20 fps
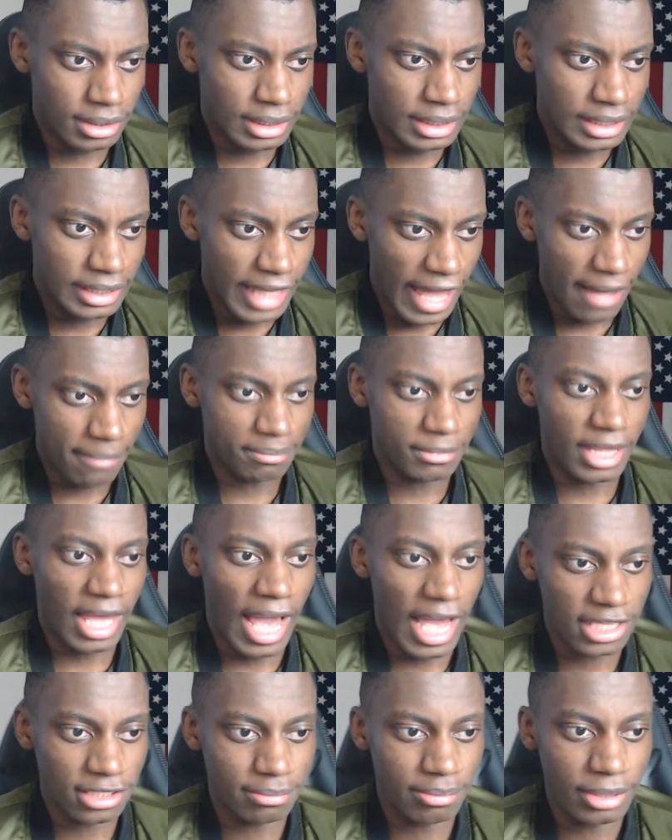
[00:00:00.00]
depth
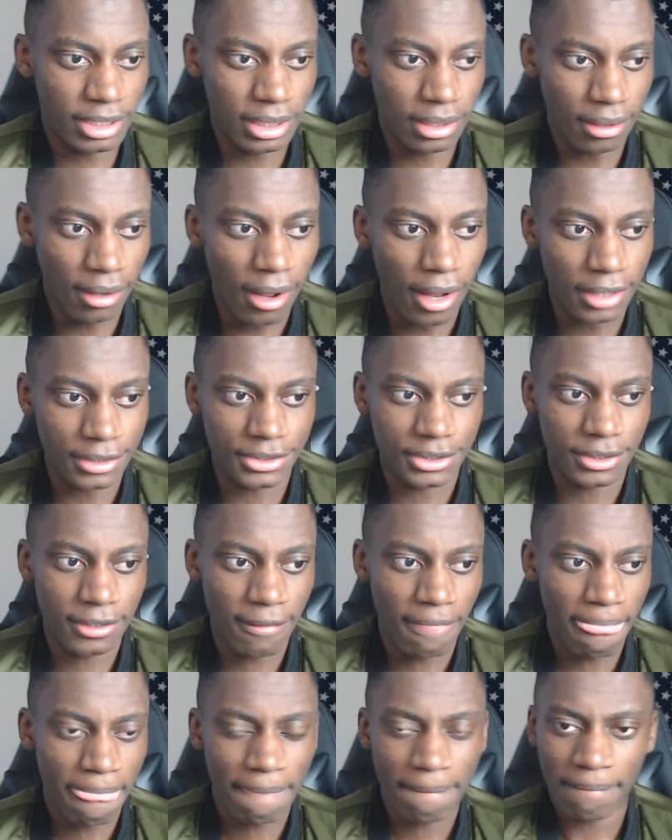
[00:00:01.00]
has been lost?
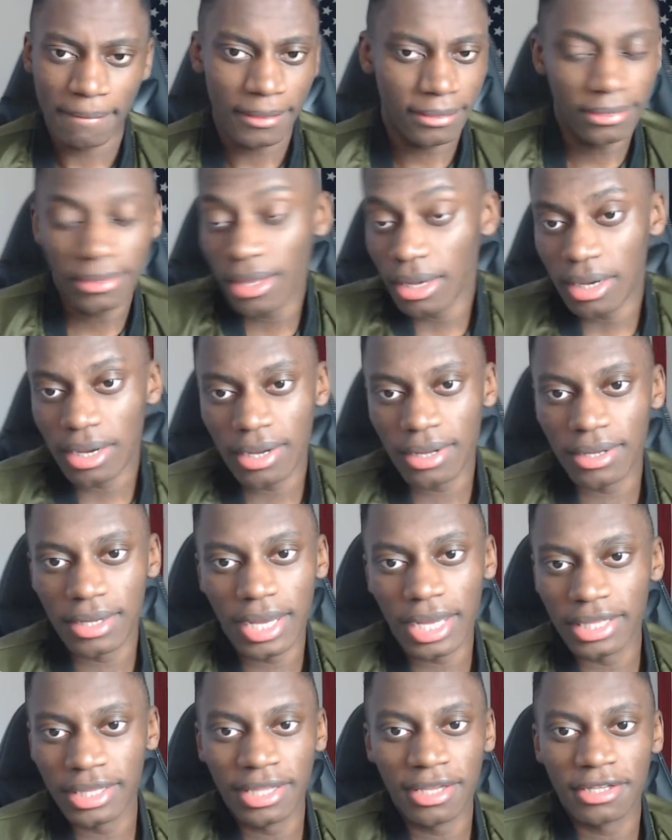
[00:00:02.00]
Nah, I
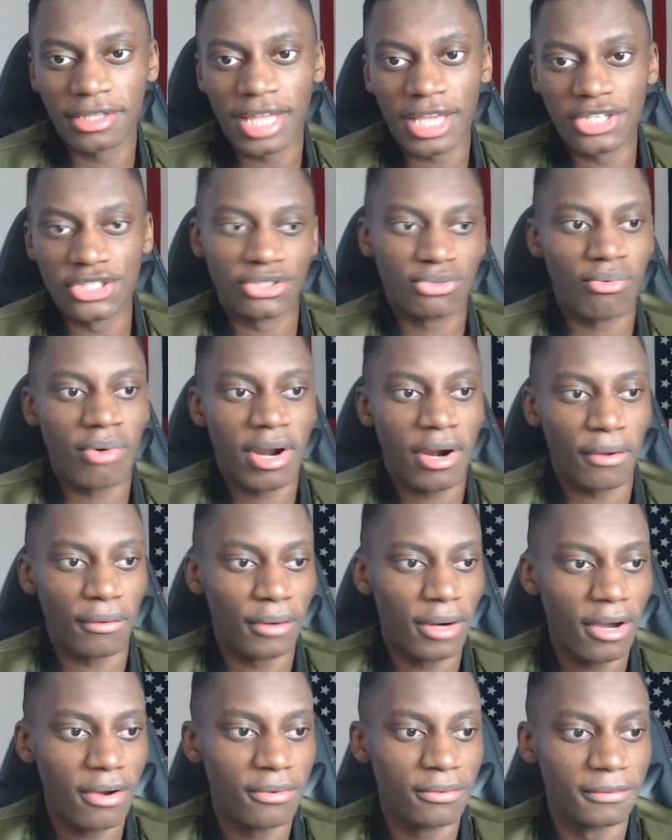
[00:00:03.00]
think they just went on
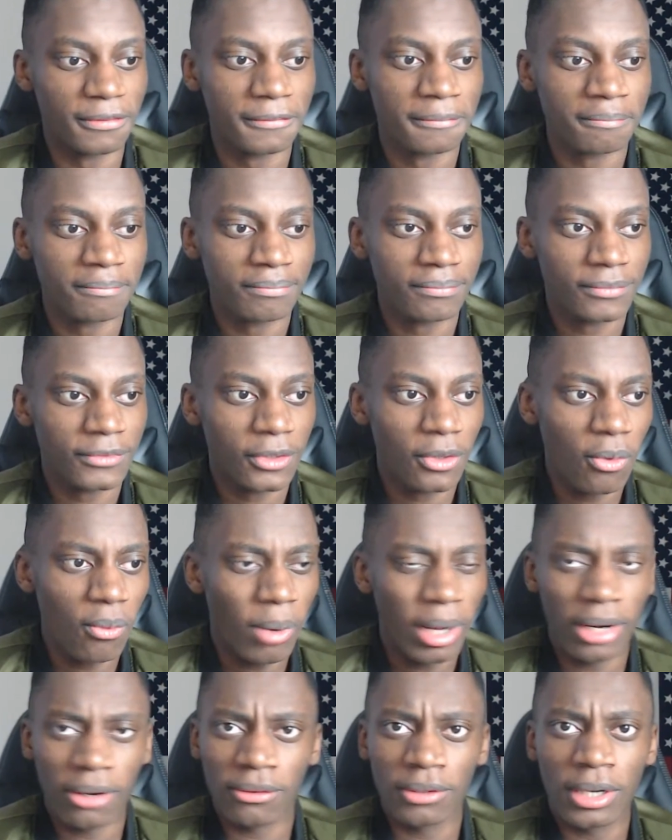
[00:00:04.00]
loan. Who
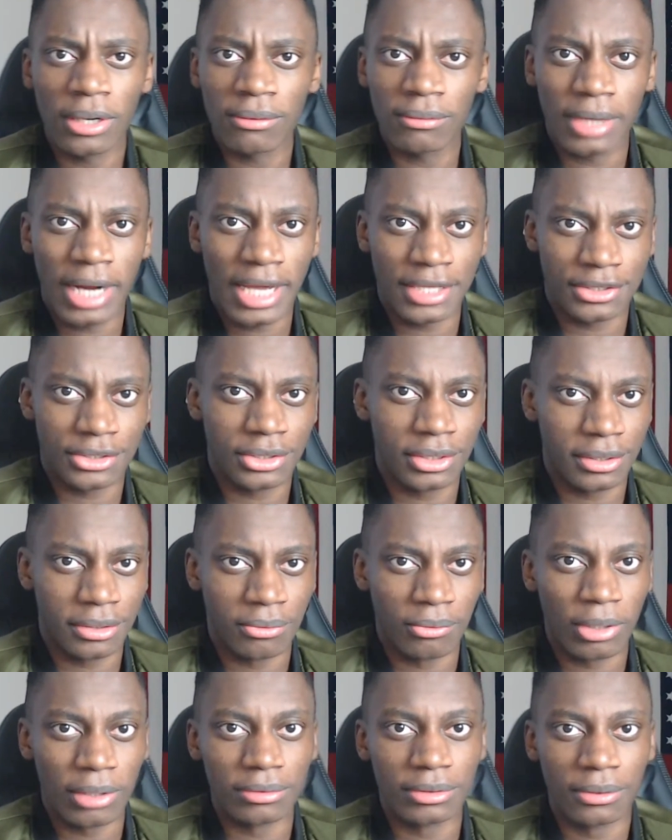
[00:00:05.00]
went on loan last year?
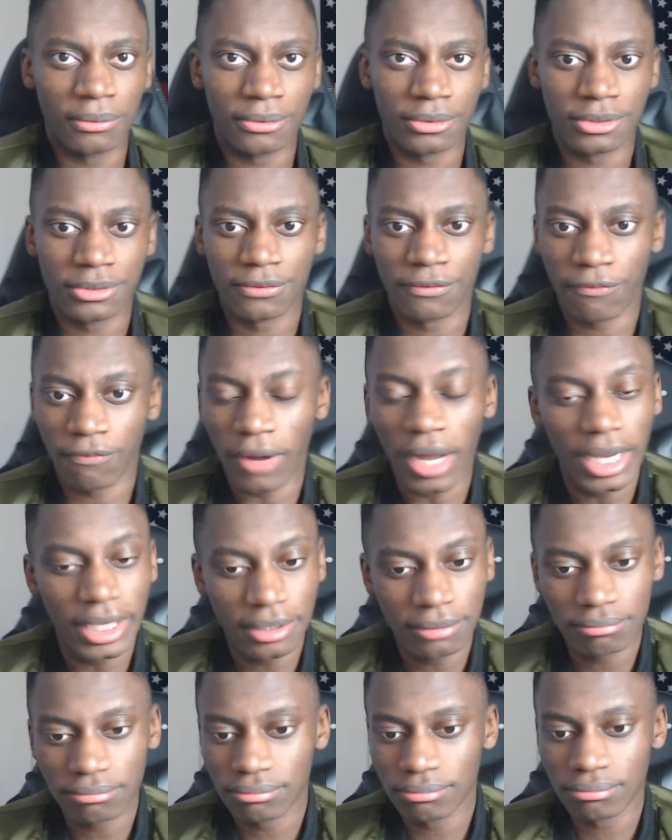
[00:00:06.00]
Well, there was Fine.
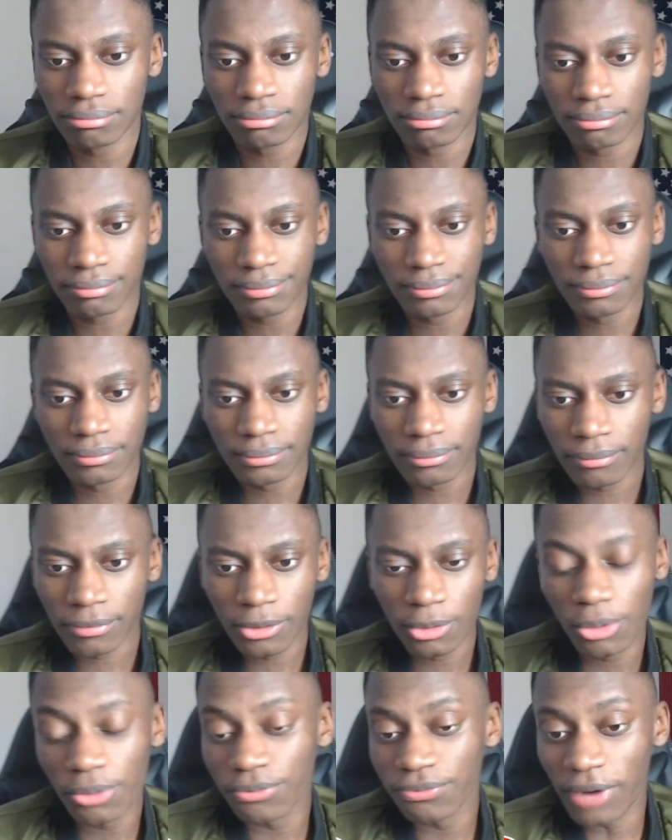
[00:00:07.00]

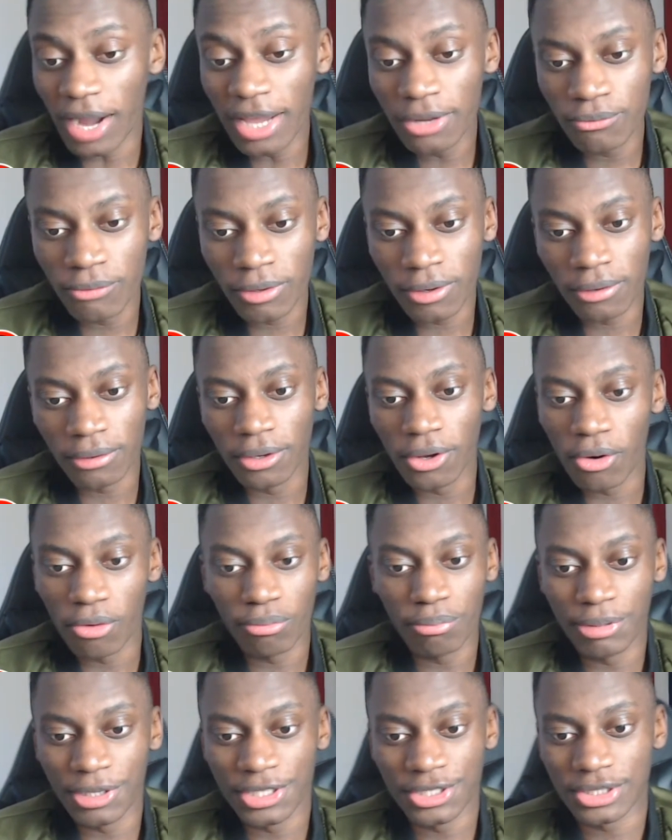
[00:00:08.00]
Well, Fine went on loan
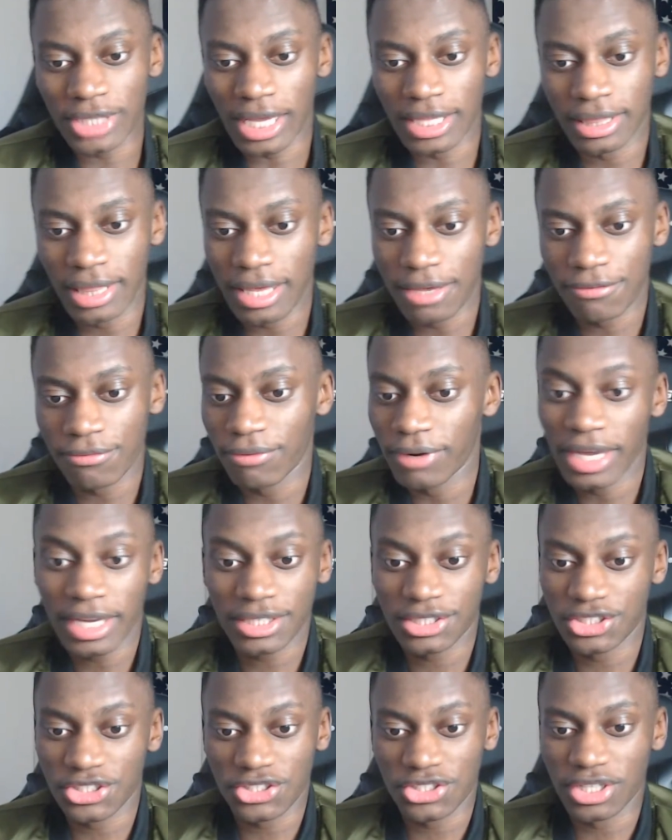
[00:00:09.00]
because I think Flick
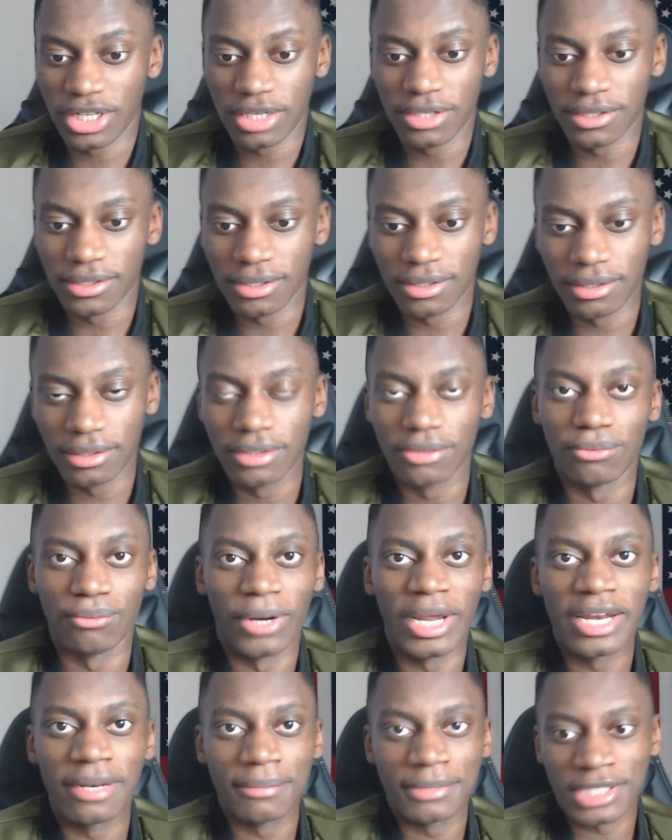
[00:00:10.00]
just didn't
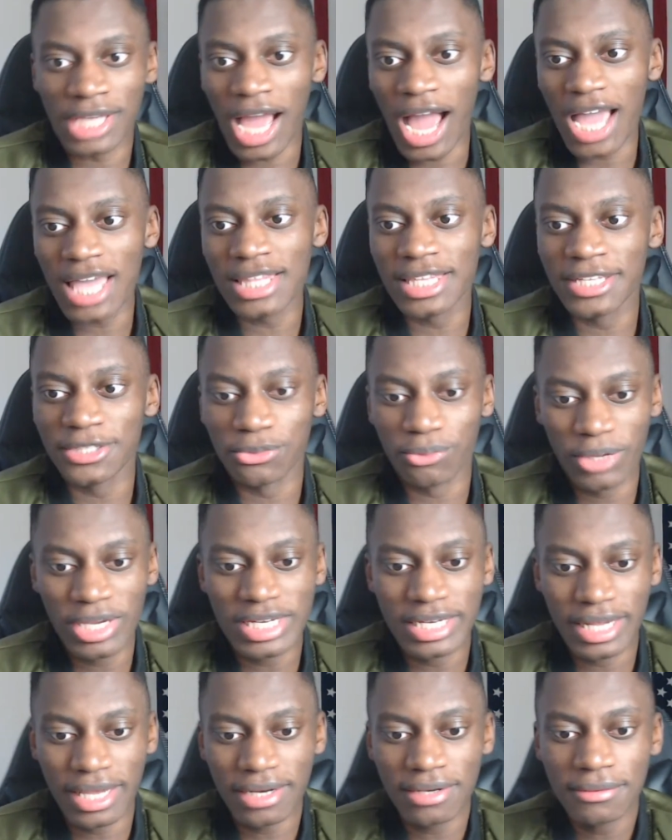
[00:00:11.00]
rate him as highly as we
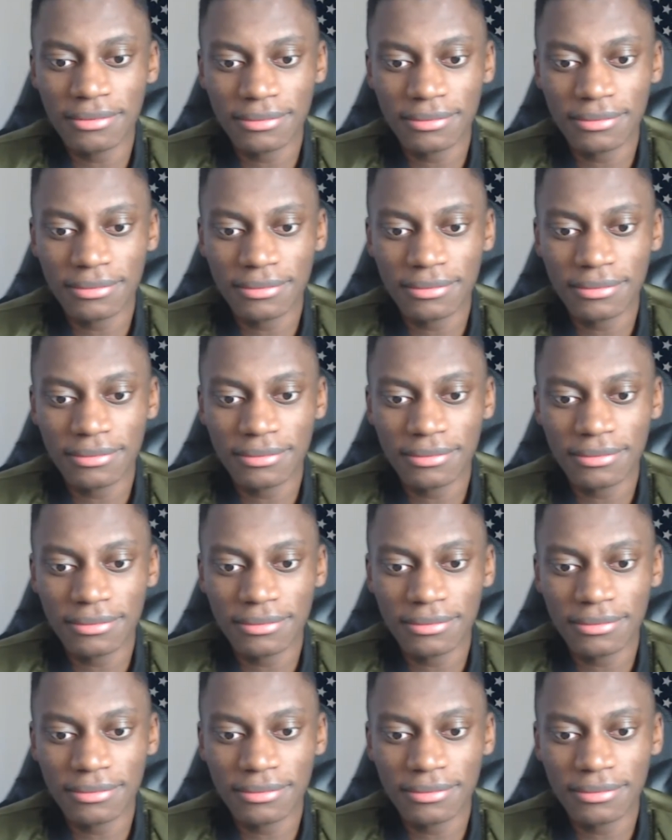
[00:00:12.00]
did.